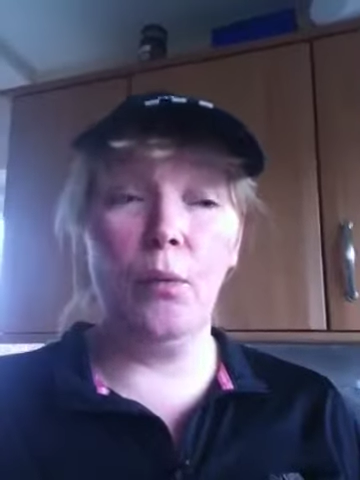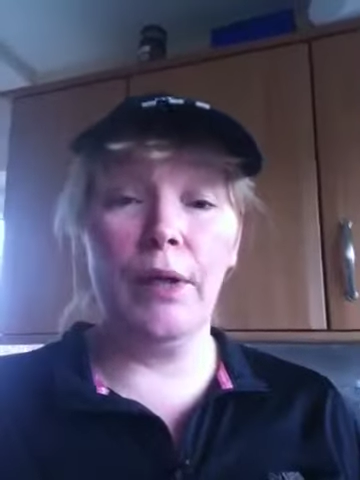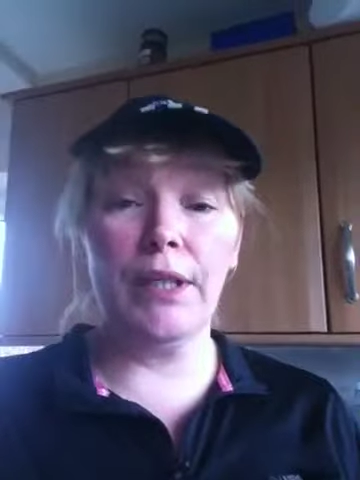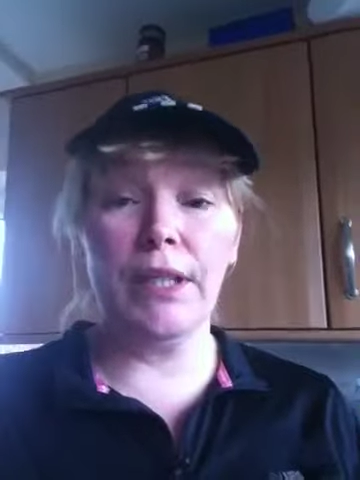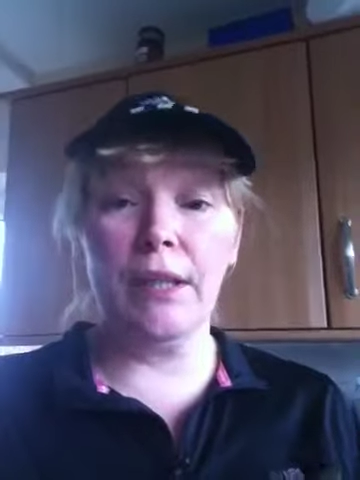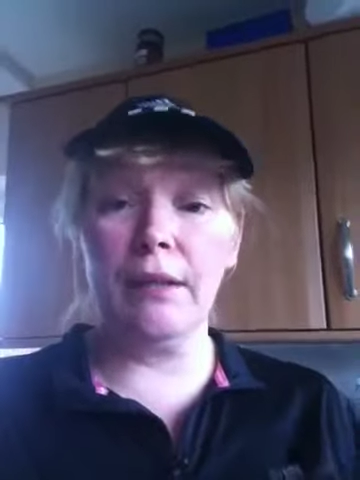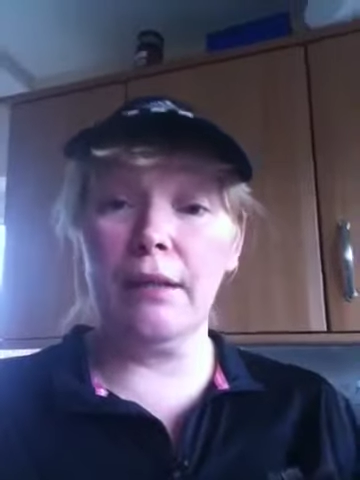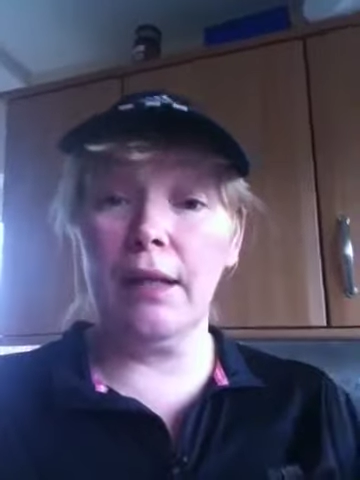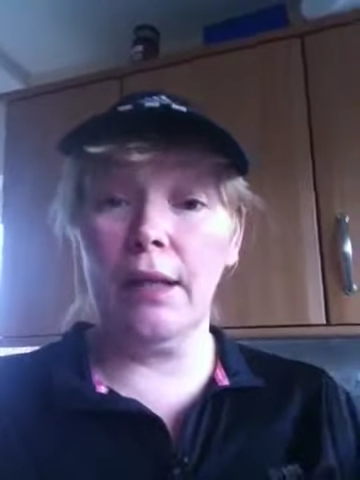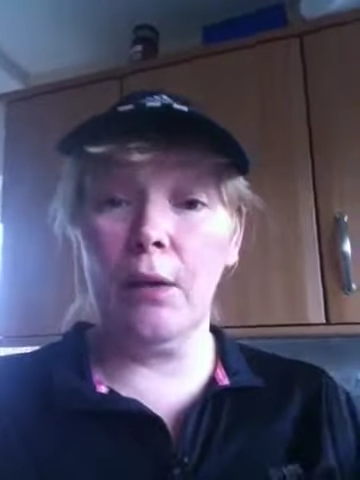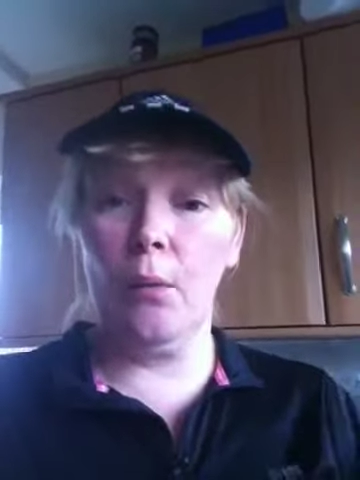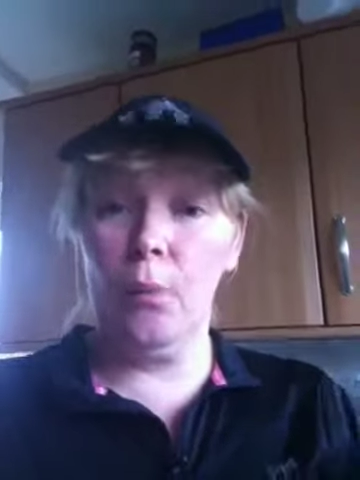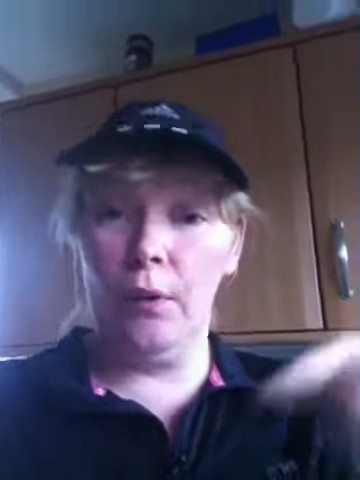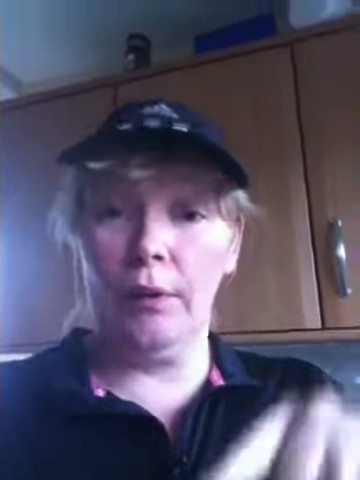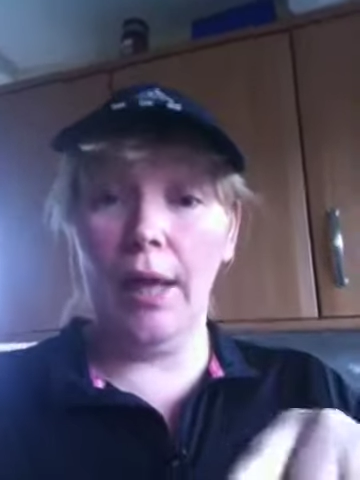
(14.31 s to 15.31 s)
which I
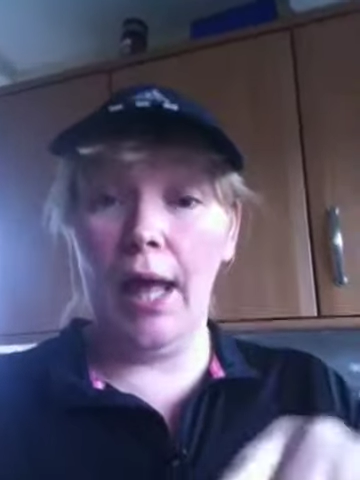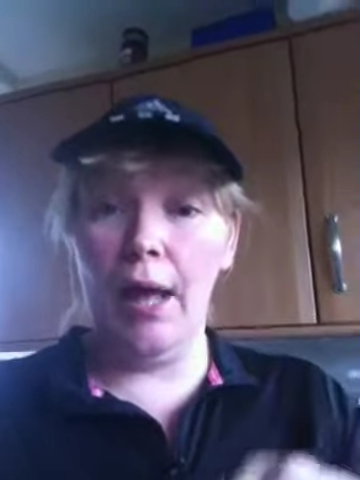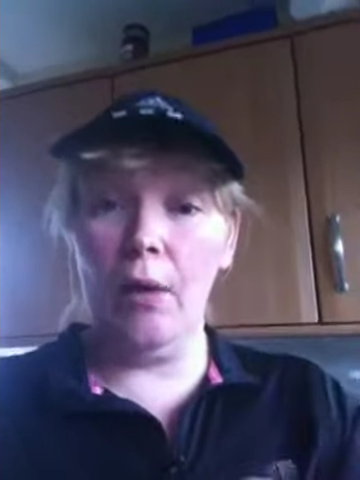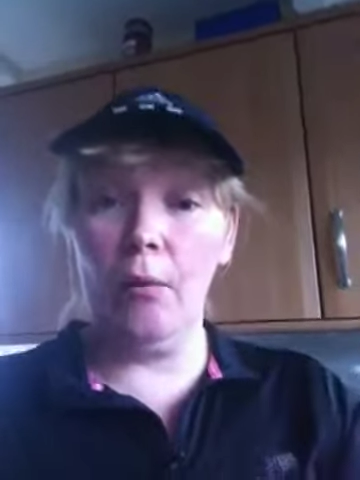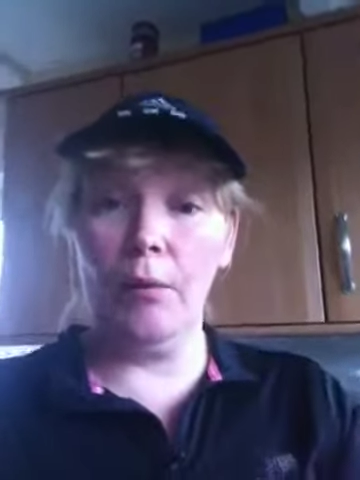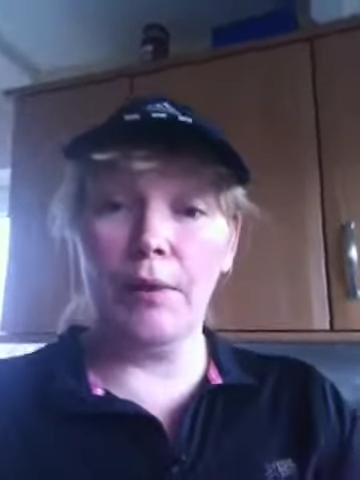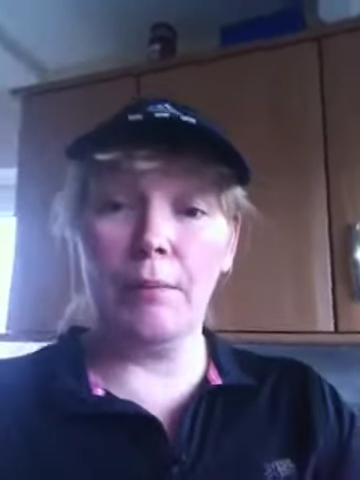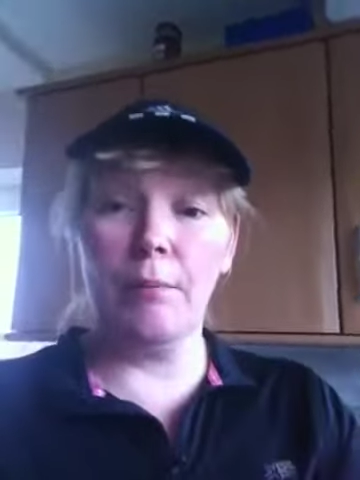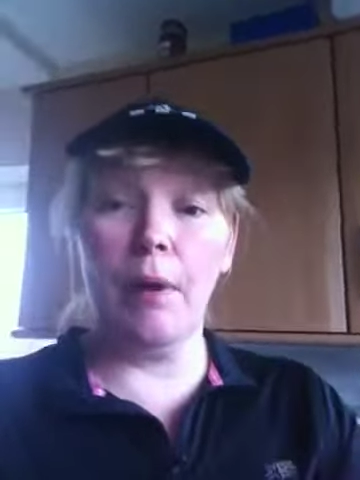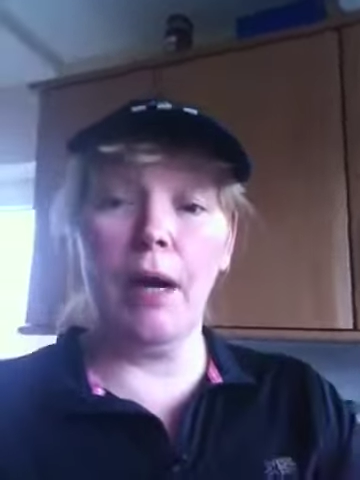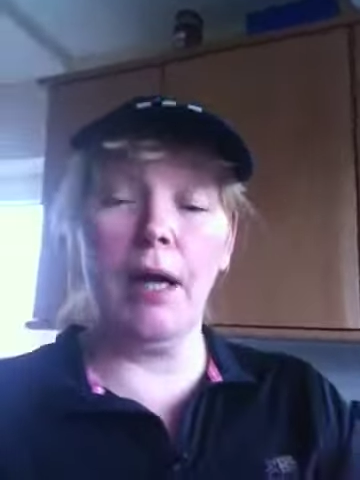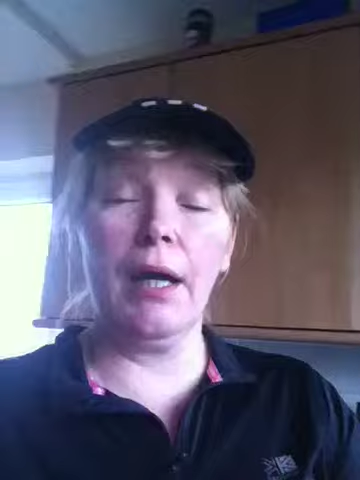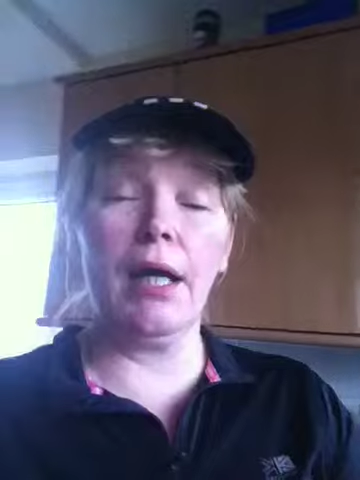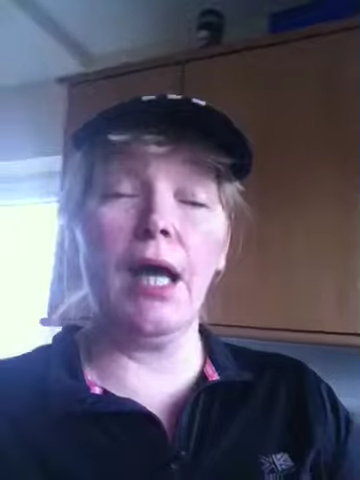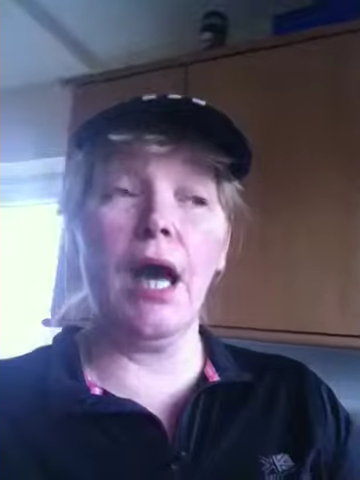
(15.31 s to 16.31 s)
think will help with
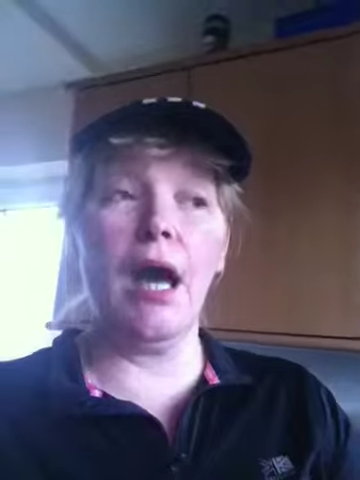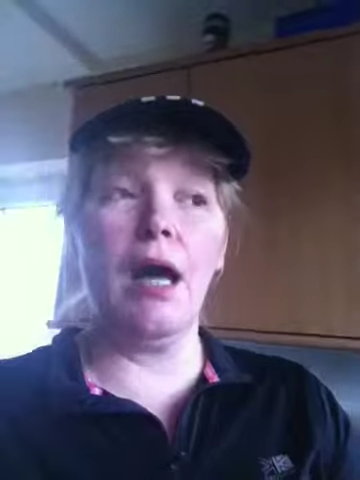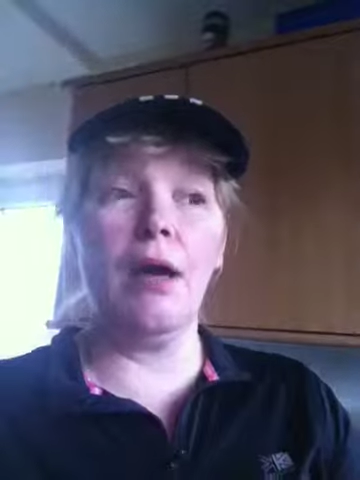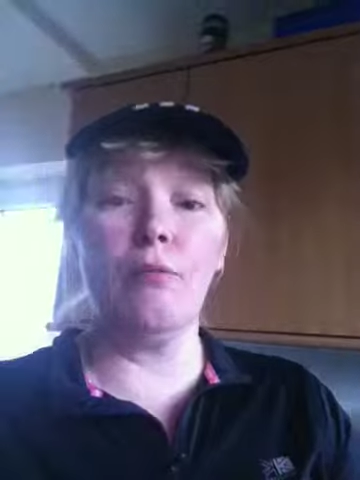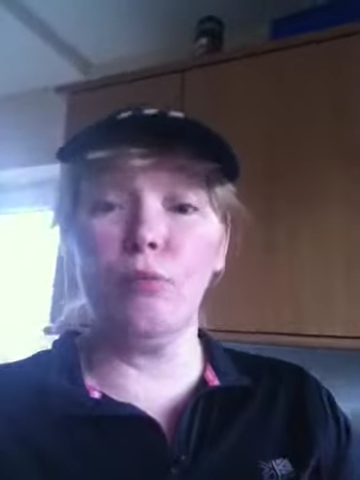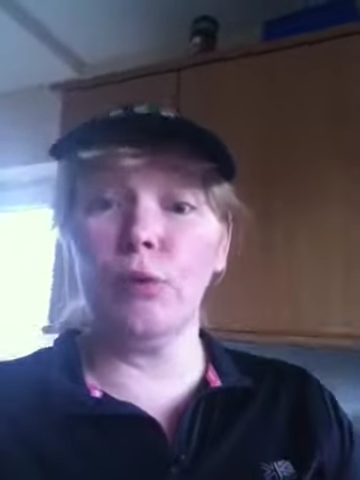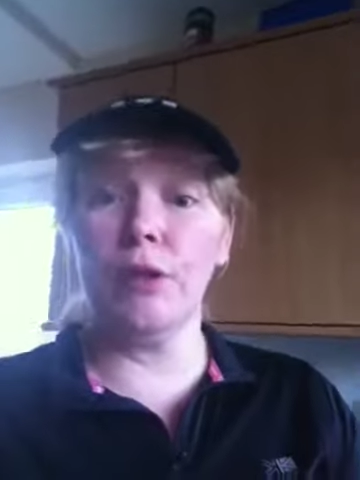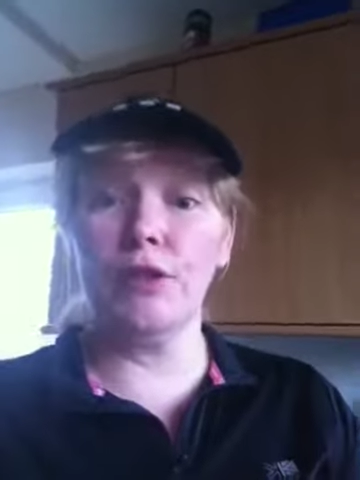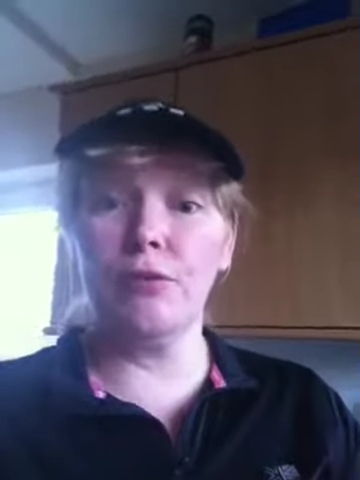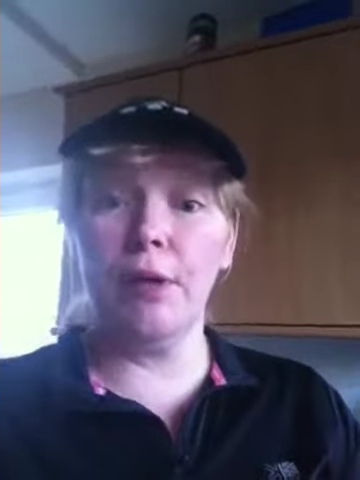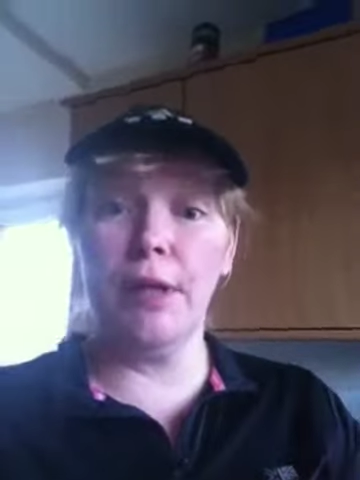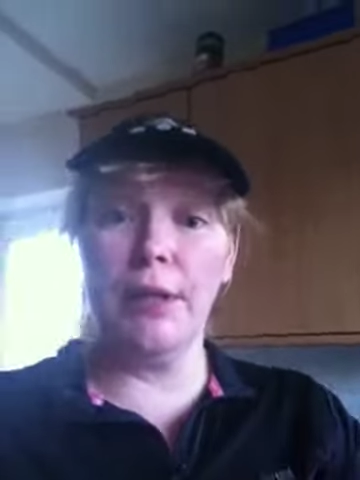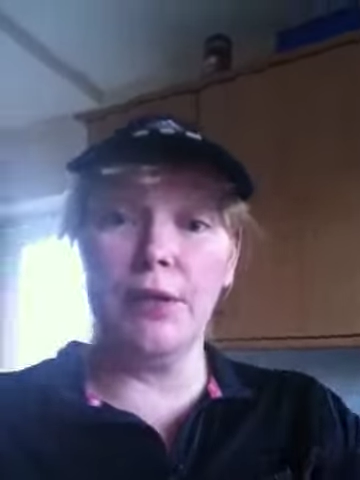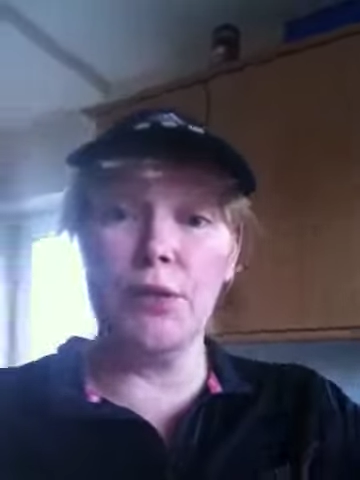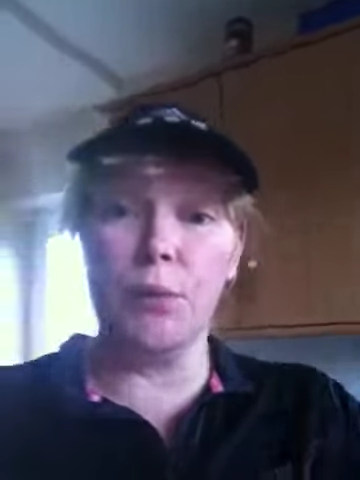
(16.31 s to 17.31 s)
my running
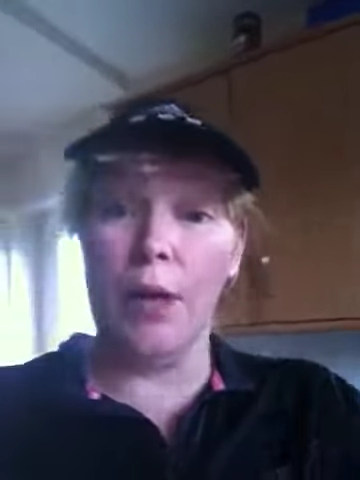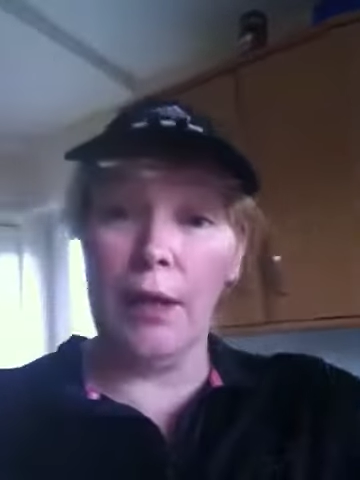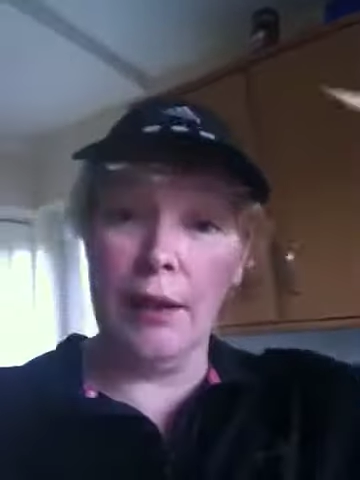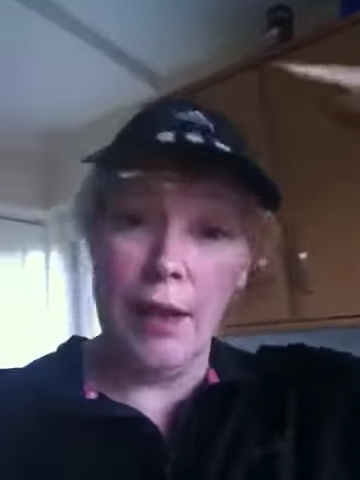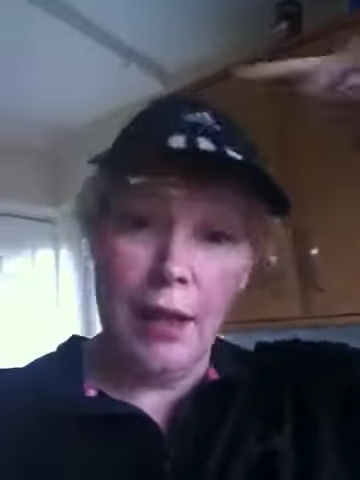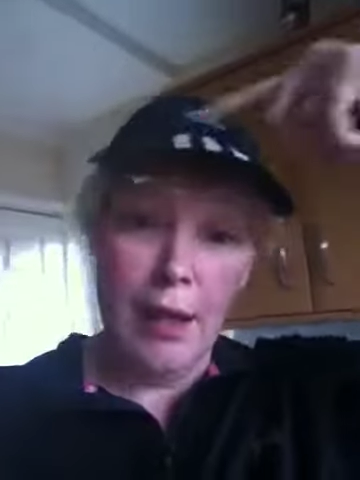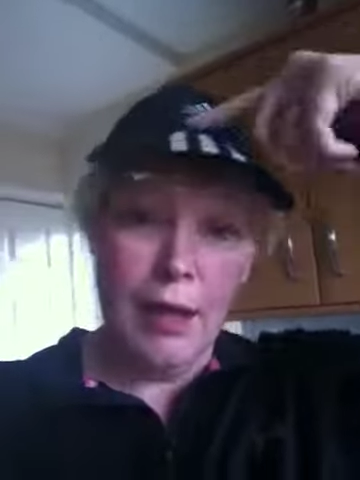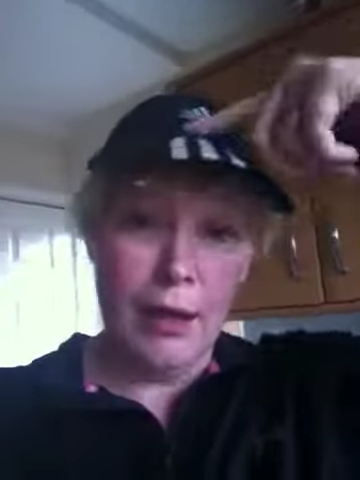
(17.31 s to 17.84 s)
training as well,